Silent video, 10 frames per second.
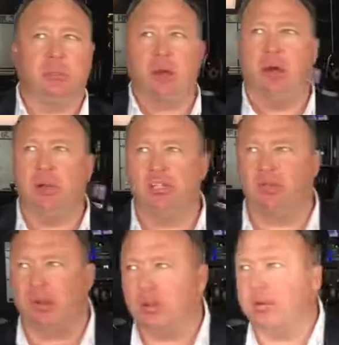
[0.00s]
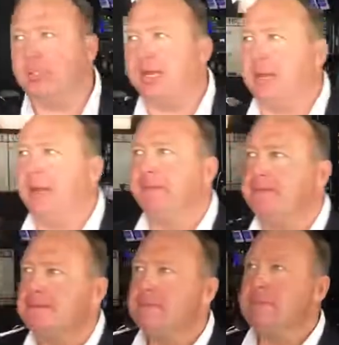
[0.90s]
the long historical understanding,
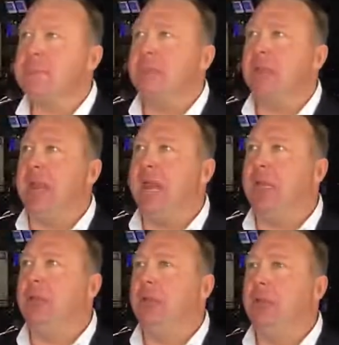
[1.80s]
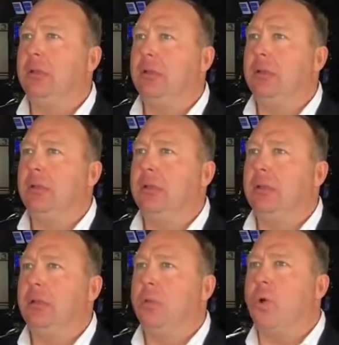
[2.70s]
and
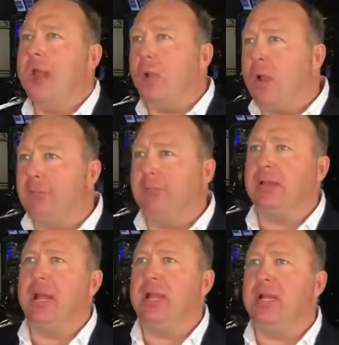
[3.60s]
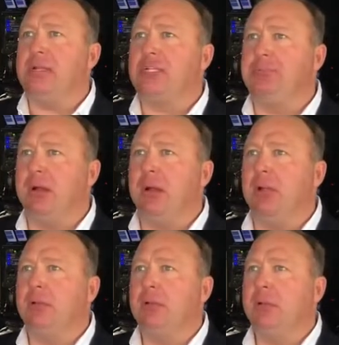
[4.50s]
we're now replicating that spirit